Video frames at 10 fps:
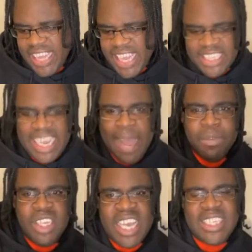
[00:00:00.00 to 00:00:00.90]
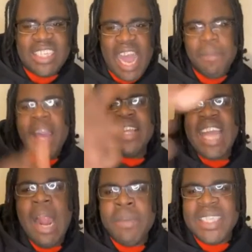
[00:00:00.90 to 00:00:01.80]
this time to this time.
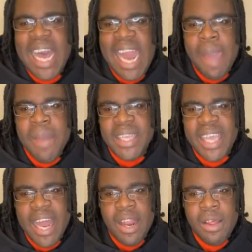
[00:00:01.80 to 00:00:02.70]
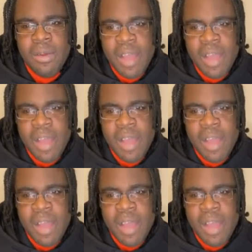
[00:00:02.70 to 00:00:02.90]
Tell him Salamia tell.